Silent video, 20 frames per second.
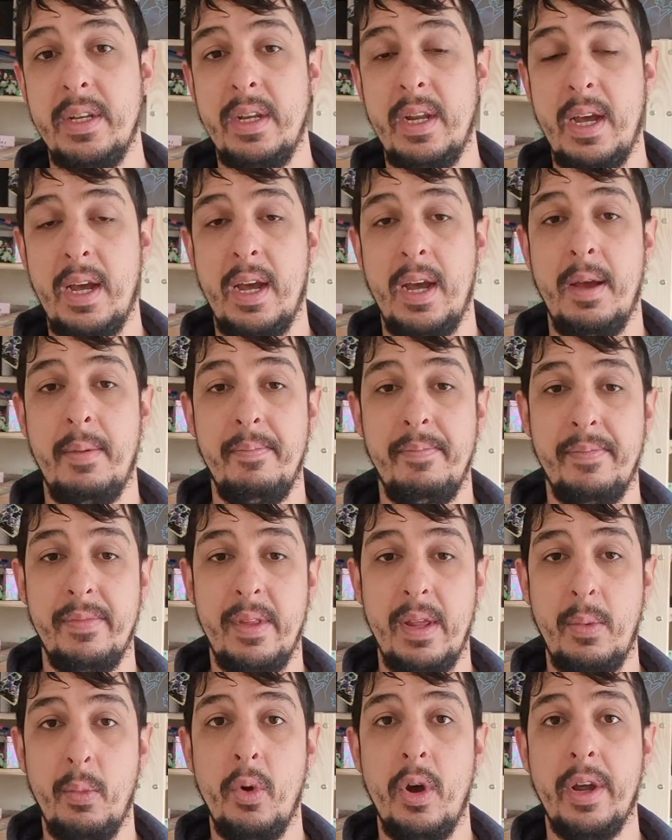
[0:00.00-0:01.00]

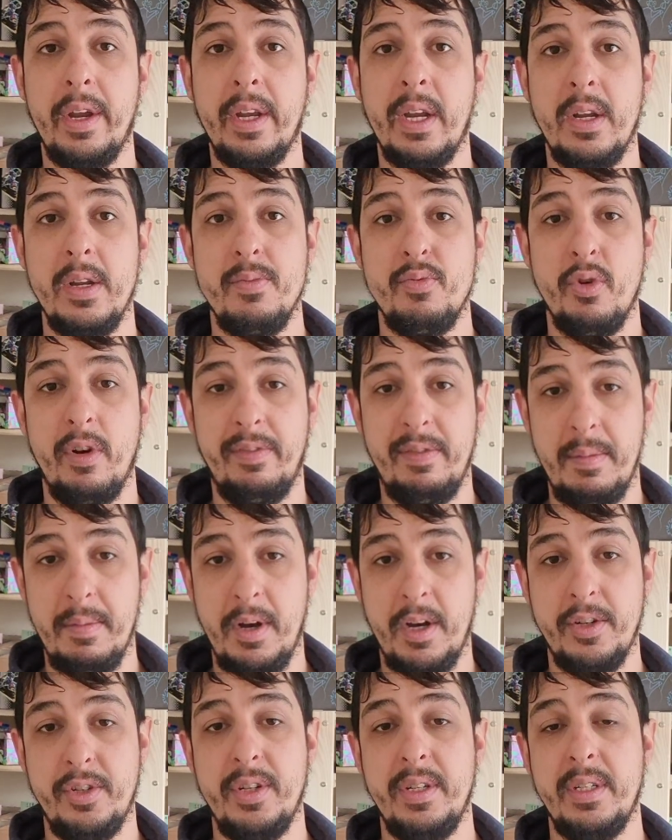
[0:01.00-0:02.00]
and working out your profit
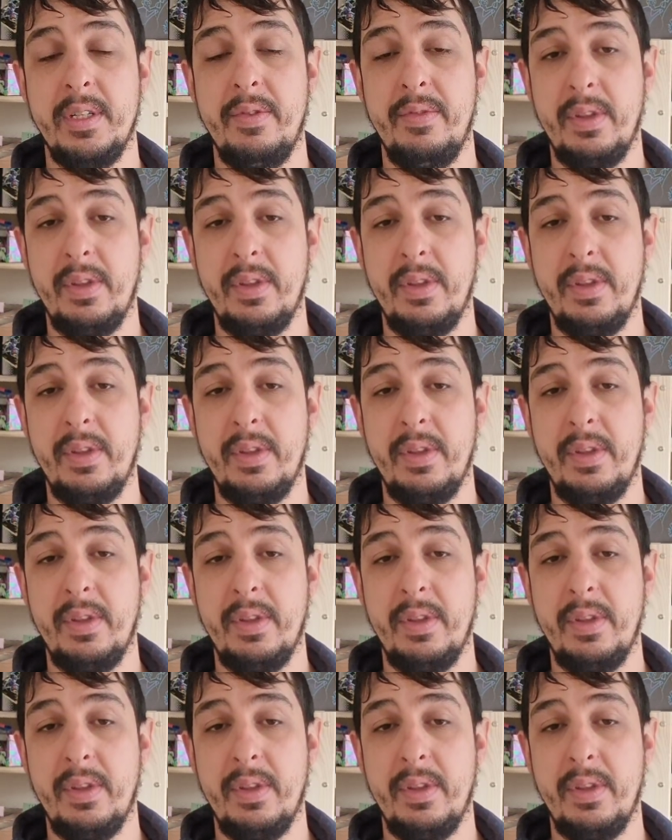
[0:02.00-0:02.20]
margins and